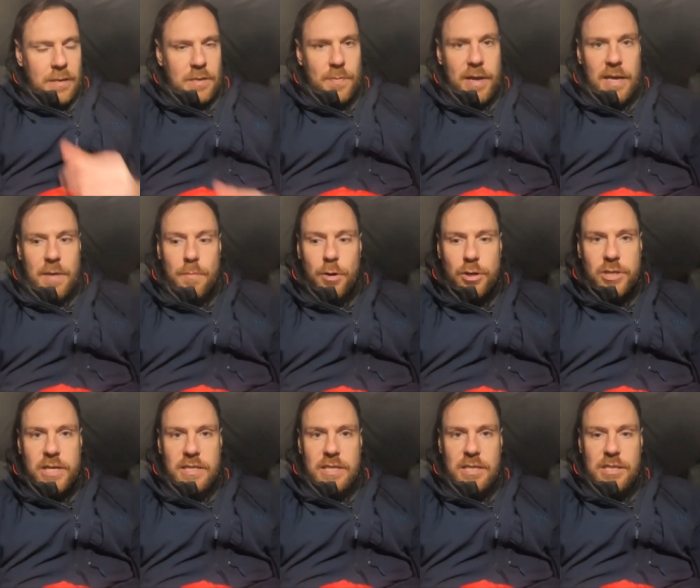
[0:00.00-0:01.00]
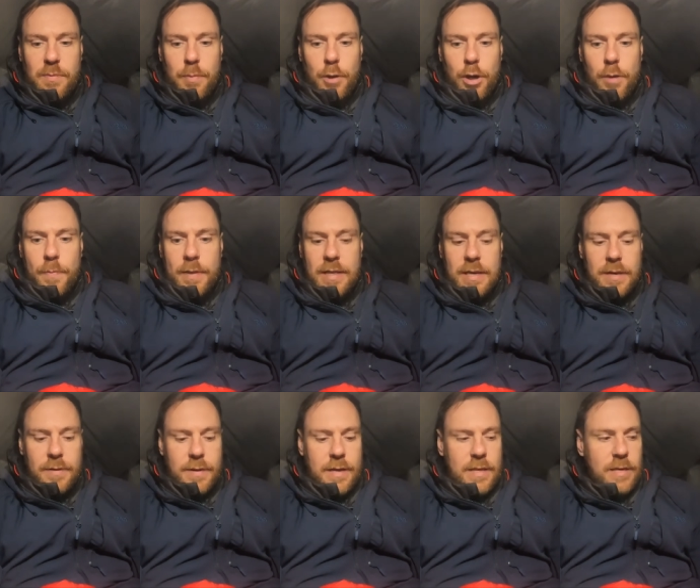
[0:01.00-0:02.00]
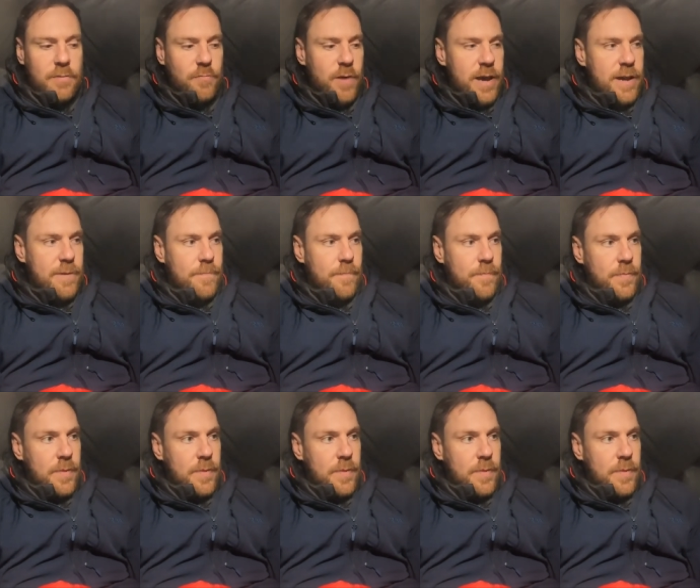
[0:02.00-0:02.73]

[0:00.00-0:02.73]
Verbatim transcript: to make it much easier to put up in the in the rain.